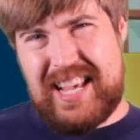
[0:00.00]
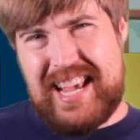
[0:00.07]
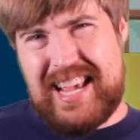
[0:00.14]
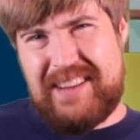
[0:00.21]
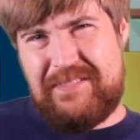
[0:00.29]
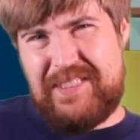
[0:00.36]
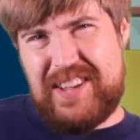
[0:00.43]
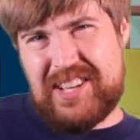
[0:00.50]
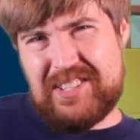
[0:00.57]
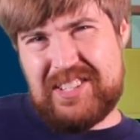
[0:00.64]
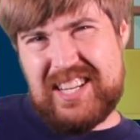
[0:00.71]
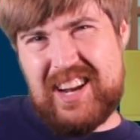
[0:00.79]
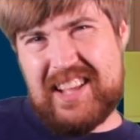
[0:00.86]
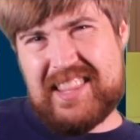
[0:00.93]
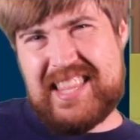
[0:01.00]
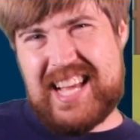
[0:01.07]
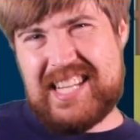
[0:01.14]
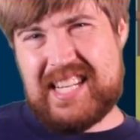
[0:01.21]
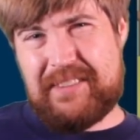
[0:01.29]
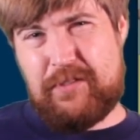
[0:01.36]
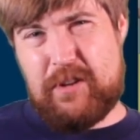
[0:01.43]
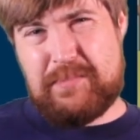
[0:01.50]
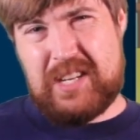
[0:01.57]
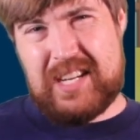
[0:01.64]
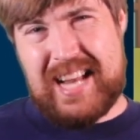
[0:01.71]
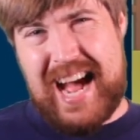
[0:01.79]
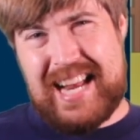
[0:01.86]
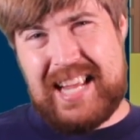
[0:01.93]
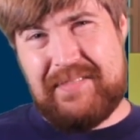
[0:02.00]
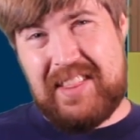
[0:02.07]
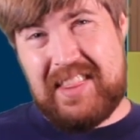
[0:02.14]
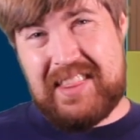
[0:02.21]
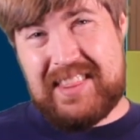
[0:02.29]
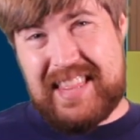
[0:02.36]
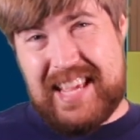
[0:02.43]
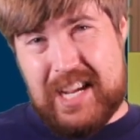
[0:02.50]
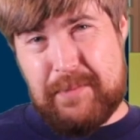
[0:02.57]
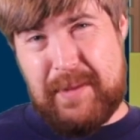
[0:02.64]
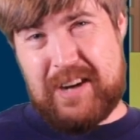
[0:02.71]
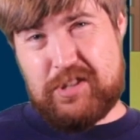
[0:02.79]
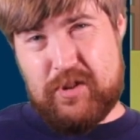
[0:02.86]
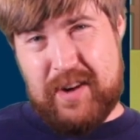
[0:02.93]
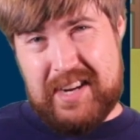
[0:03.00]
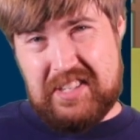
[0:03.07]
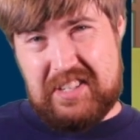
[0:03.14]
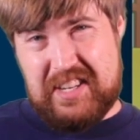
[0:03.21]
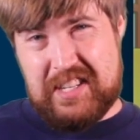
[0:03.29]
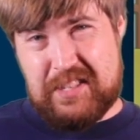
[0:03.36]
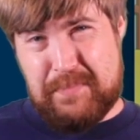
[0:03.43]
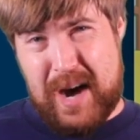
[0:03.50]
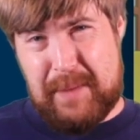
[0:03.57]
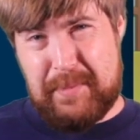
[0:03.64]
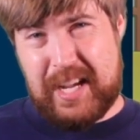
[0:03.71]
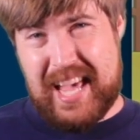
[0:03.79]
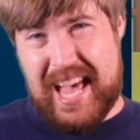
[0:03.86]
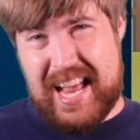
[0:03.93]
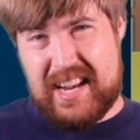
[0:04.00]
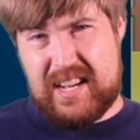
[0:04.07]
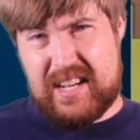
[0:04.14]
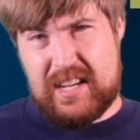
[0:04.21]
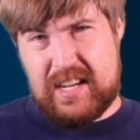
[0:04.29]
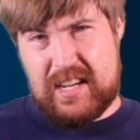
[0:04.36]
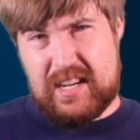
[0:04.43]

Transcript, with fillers: it feels inauthentic for him to not even think about trying to see his mom again.